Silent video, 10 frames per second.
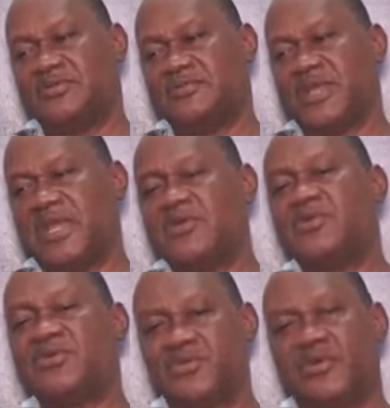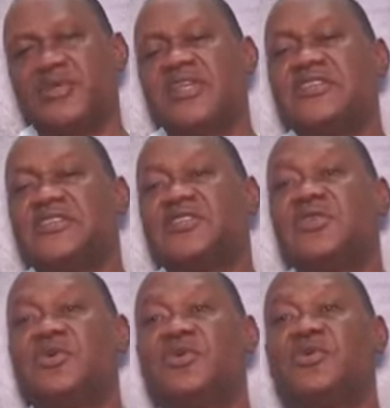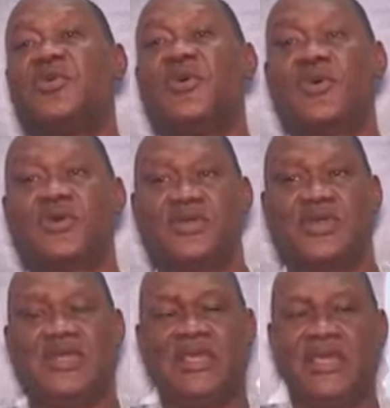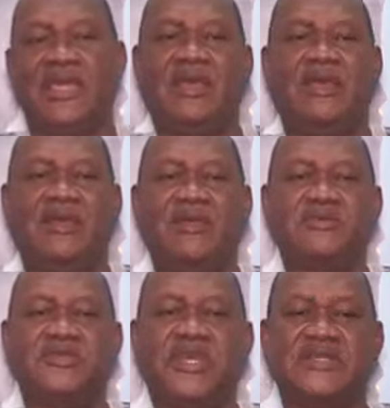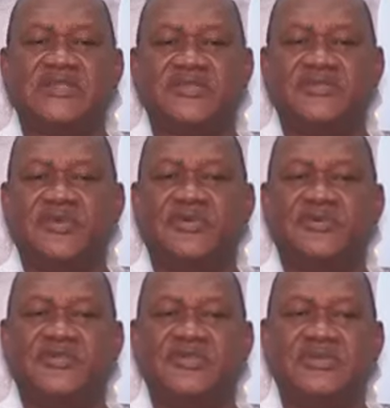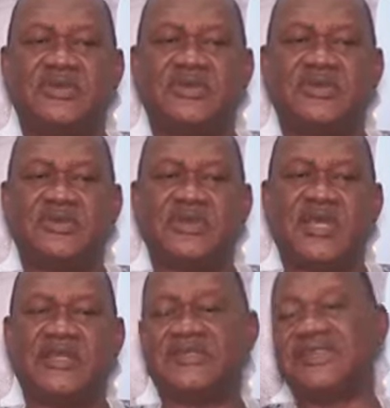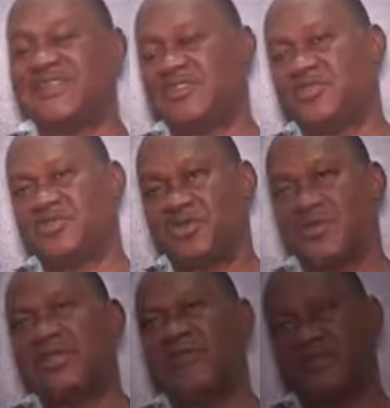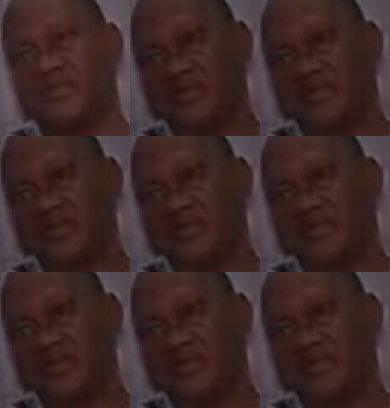my own walk is a slow walk that has evolved and is getting stronger even